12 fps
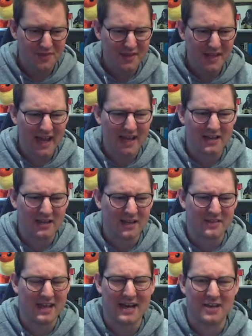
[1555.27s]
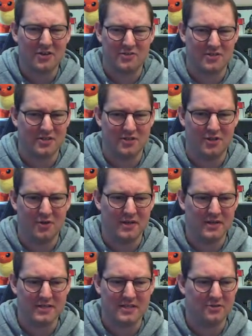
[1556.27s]
and like the add-ons to lower
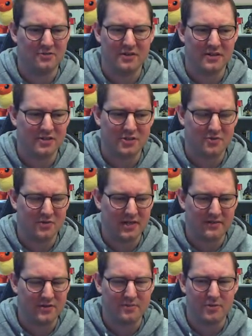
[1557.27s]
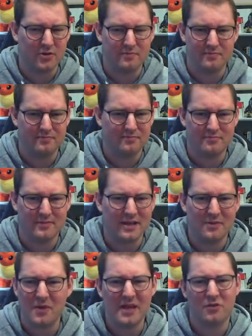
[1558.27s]
his terror radius or whatever, or
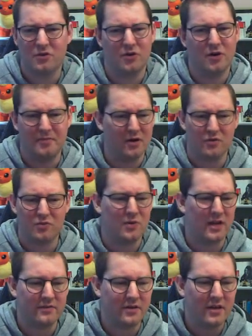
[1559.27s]
either or both, whatever.